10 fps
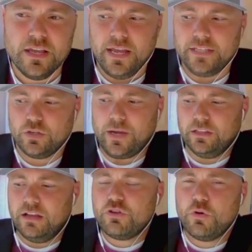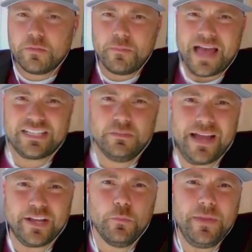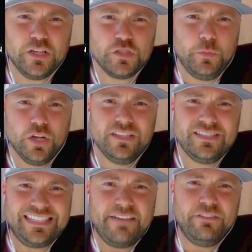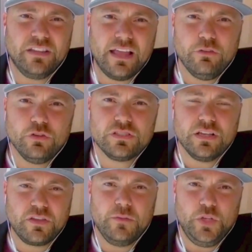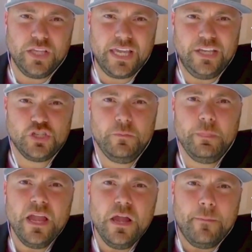And so I love going back to Michael Mayer's book, The 7 Levels of Communication.